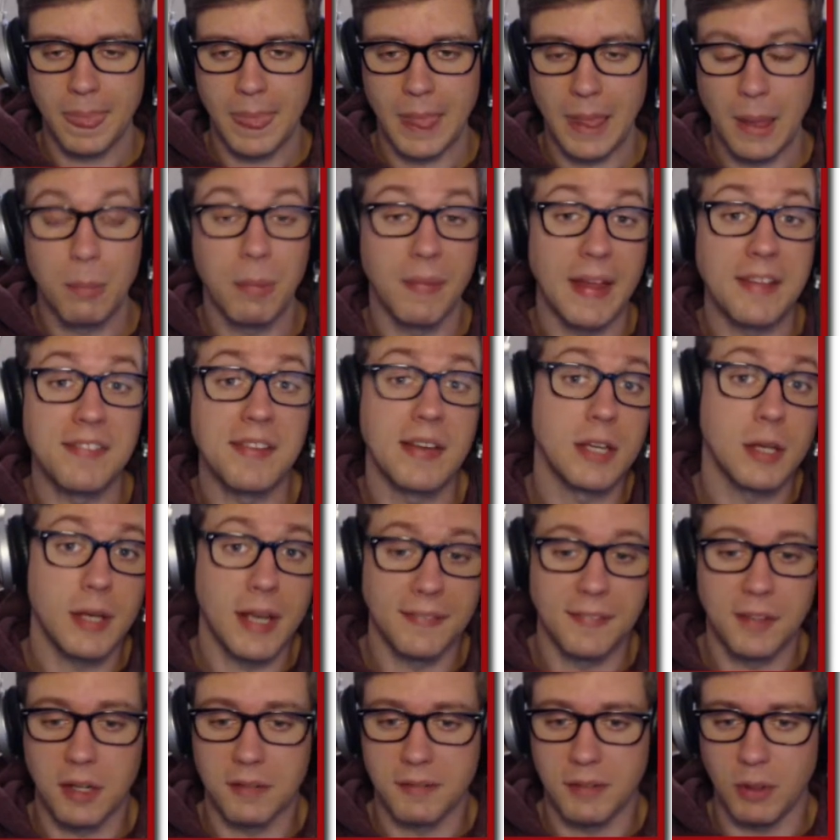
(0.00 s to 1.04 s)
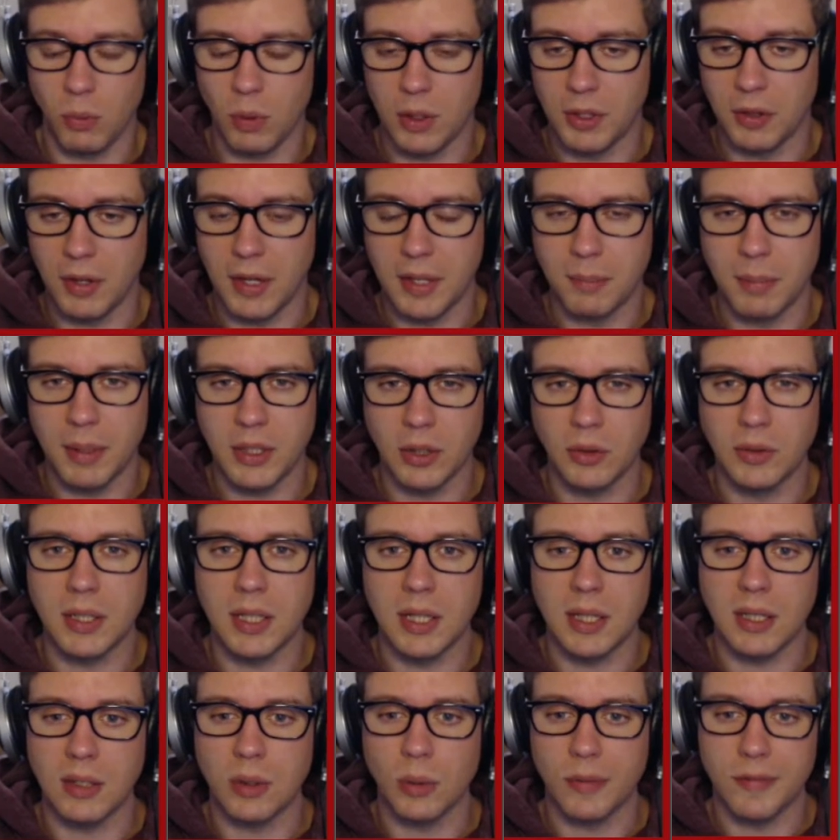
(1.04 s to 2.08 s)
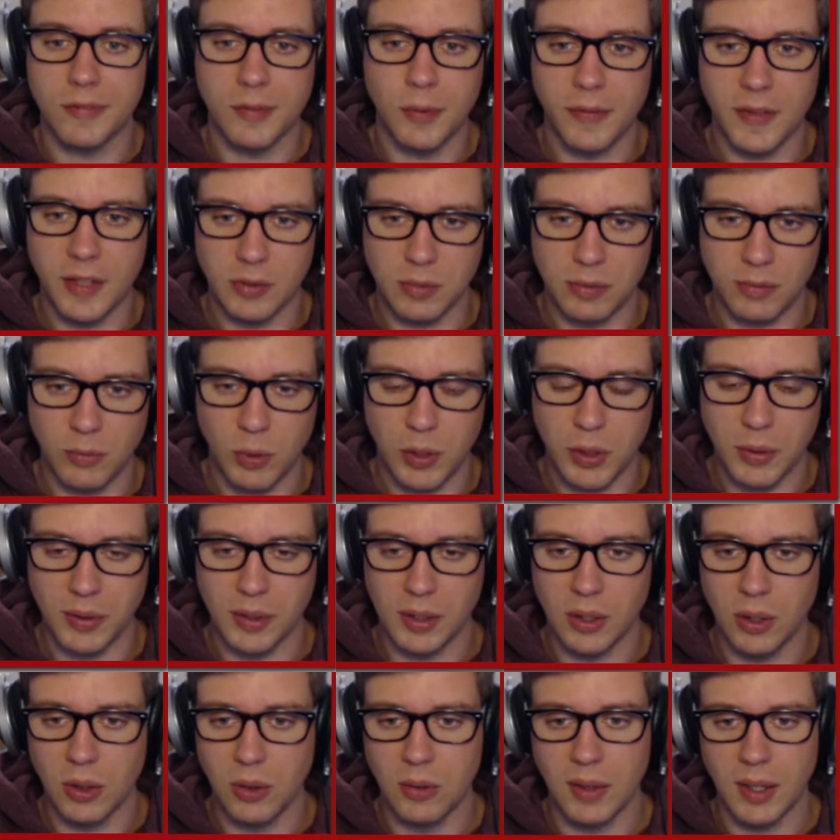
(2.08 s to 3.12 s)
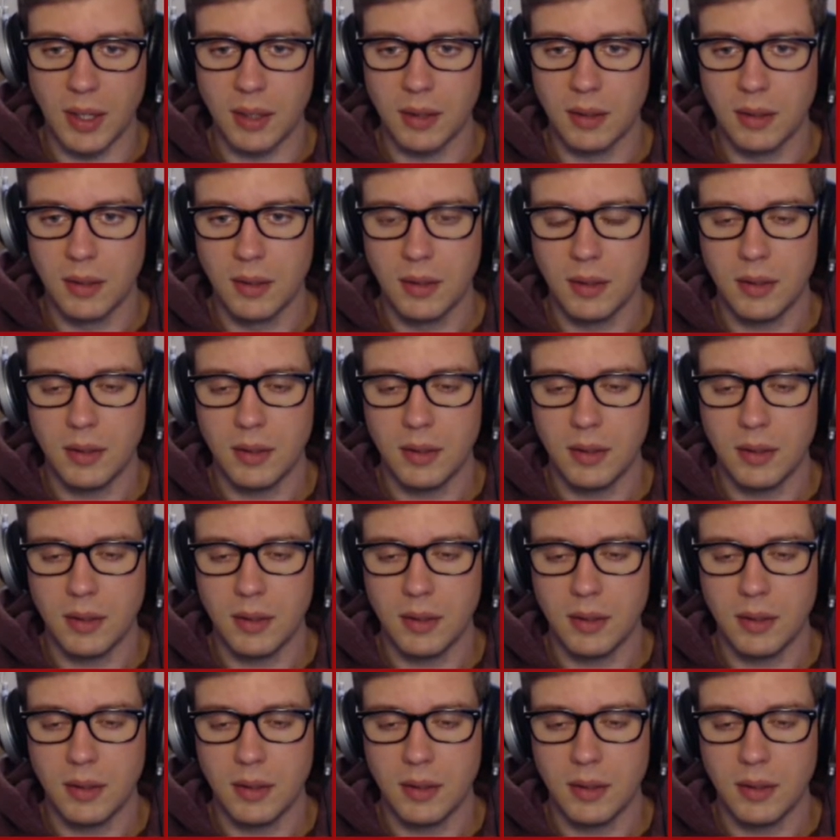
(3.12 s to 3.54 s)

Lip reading: But that's how you get there if you're wondering. But you'll need to do a few things before you can go there.